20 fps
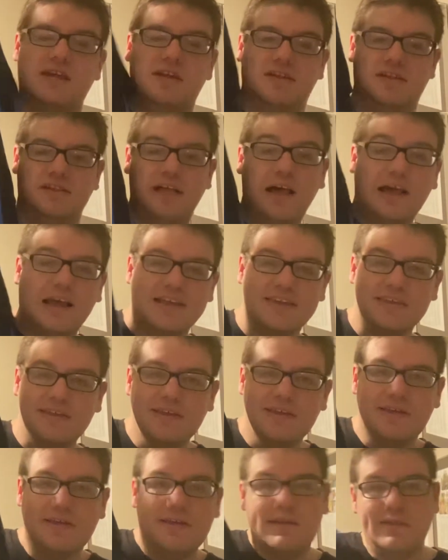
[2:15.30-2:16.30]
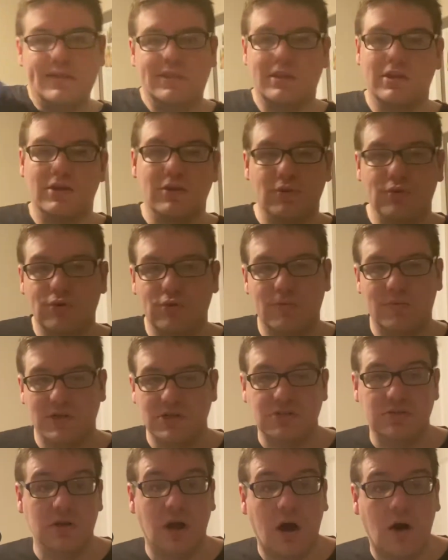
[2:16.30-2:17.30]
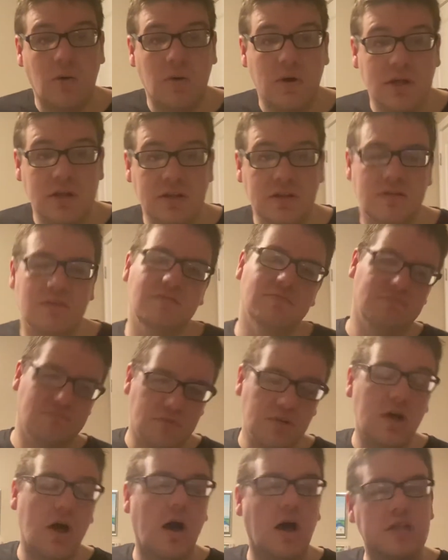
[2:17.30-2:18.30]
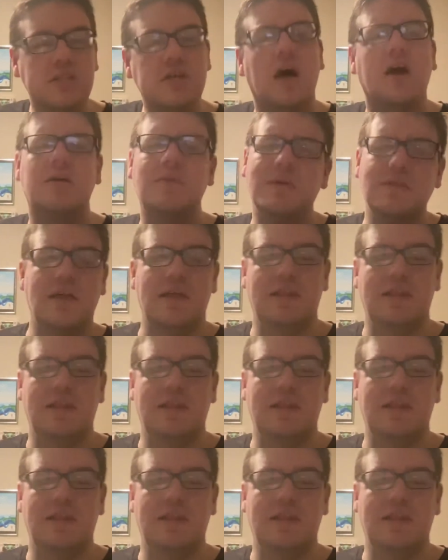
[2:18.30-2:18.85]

like the new Montreal one. Well, I'll talk about that